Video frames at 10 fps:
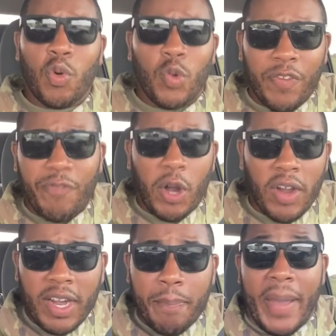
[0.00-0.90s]

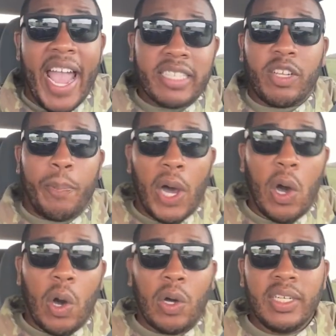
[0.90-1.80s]
referring back to
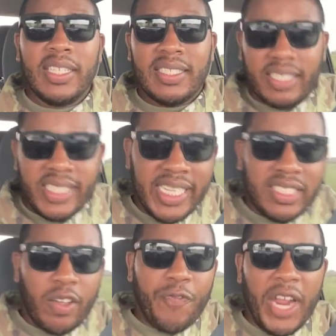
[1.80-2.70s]
Paul to
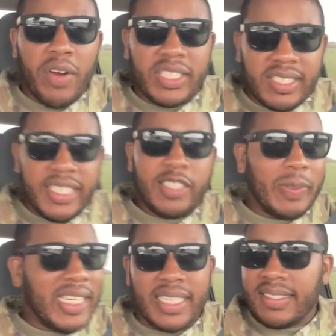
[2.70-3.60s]
teach the Pharisees
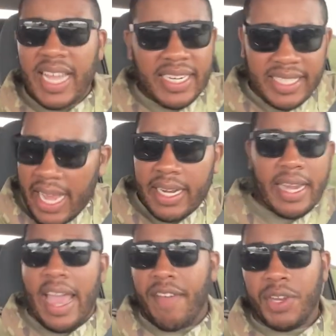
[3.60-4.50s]
because they didn't
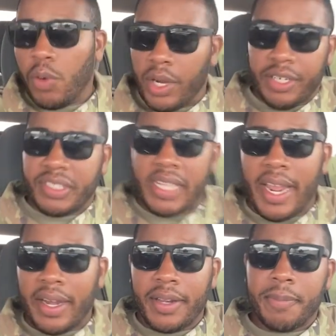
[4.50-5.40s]
have no
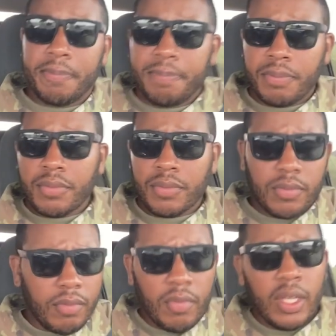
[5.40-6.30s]
understanding.
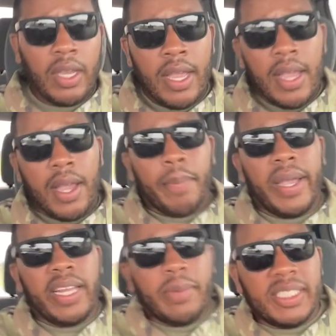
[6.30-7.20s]

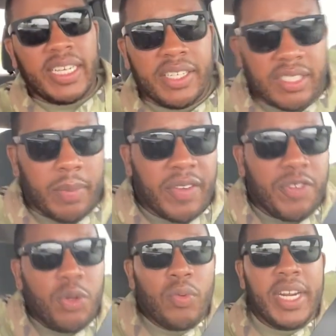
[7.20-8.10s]
Man, let me tell you something.
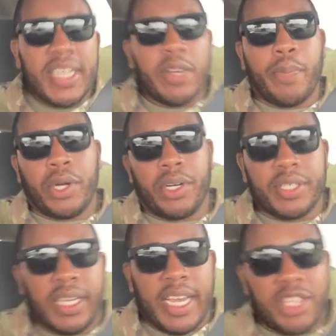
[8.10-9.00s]
If you read the book
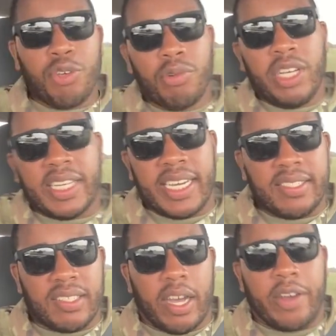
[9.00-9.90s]
and you look at
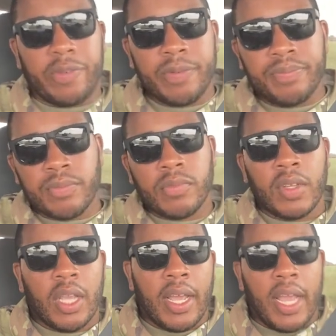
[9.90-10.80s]
stuff
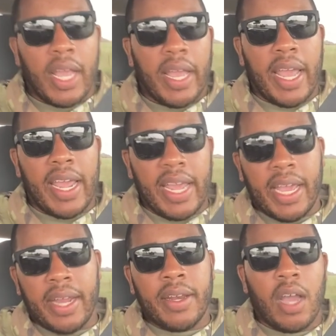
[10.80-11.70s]

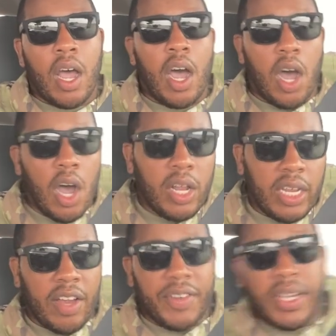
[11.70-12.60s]
and all
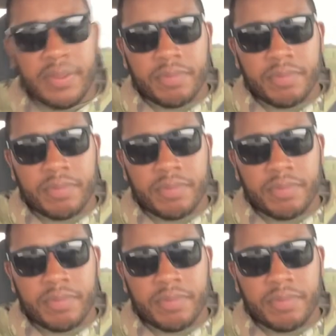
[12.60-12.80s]
of it,